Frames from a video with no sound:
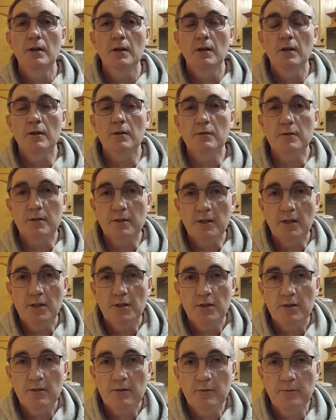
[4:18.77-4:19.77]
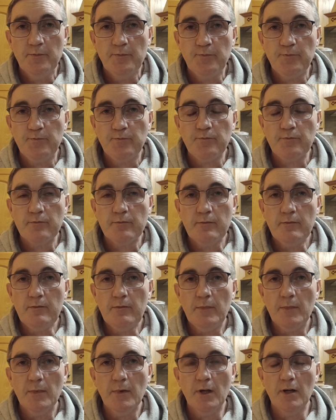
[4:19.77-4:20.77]
hallucination
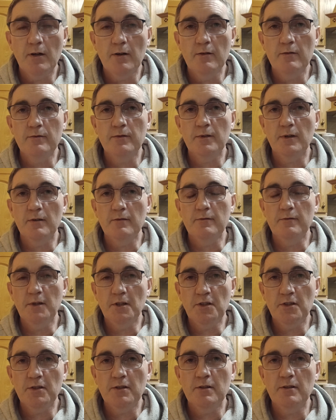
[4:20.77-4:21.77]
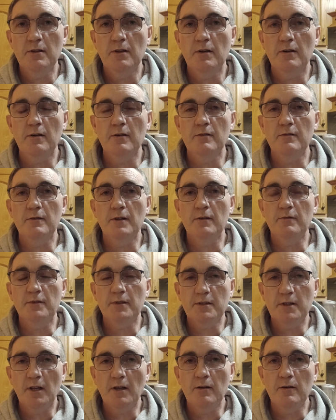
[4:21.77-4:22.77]
of vision, of
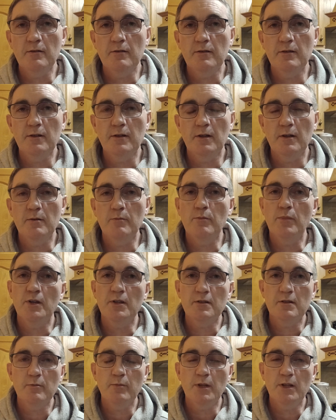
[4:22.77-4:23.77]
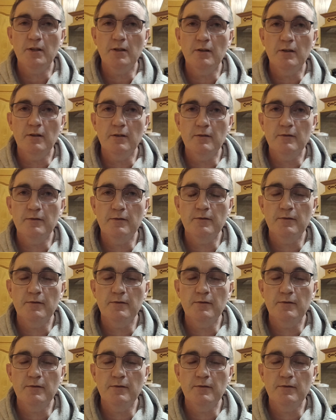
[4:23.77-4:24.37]
sound, and possibly of